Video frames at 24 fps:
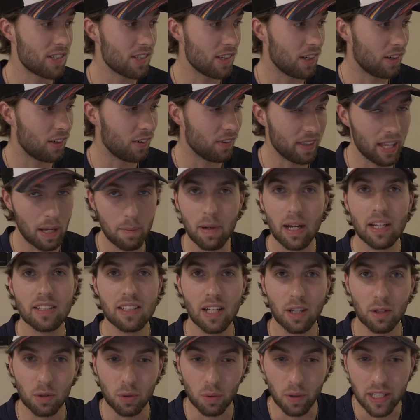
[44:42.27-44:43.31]
So that
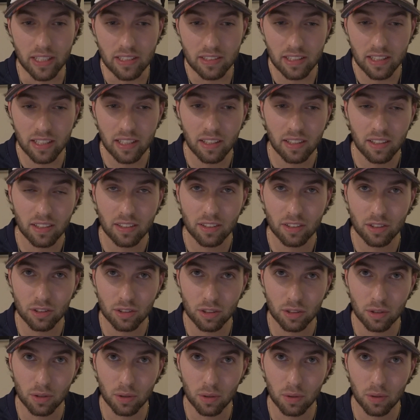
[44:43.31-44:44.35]
might sound crazy
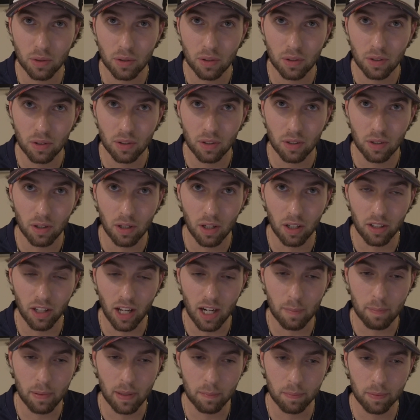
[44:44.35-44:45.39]
to
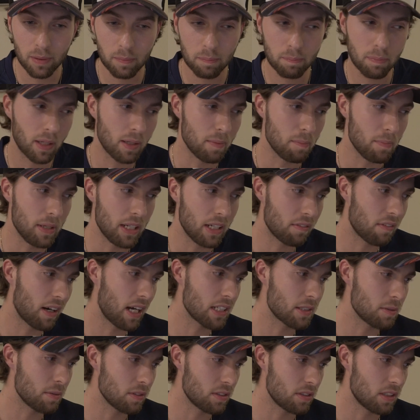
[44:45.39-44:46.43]
a lot of people, but me
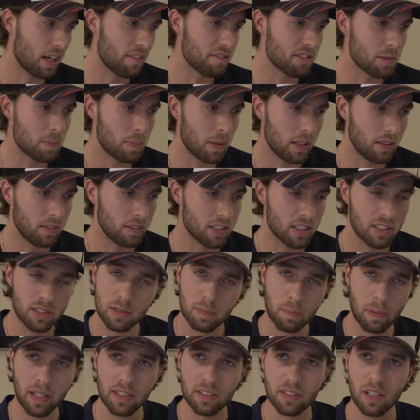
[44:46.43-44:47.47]
and Rasmus have
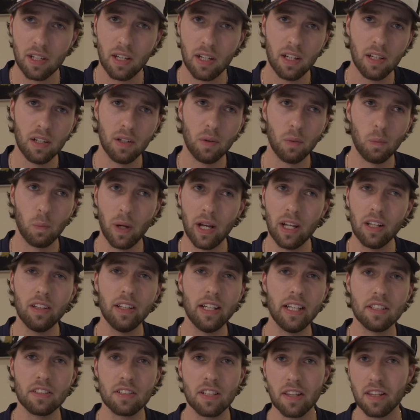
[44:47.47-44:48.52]
spent
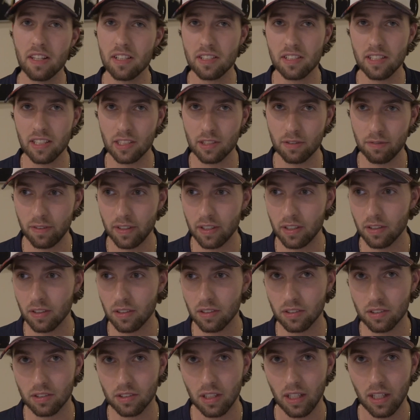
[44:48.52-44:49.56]
well into the six
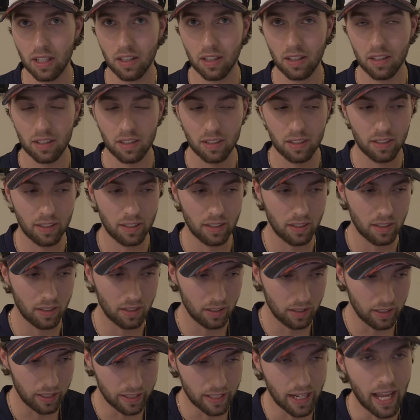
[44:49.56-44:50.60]
figures
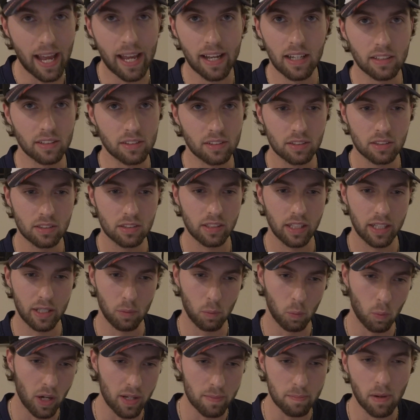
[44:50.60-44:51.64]
in ads
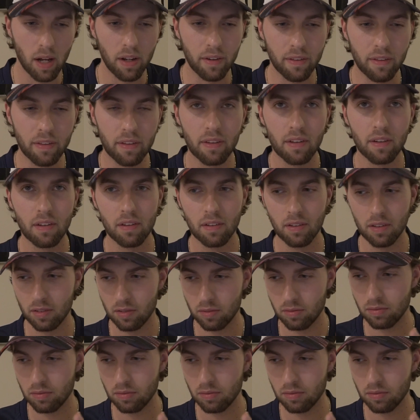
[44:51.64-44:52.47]
in 1 month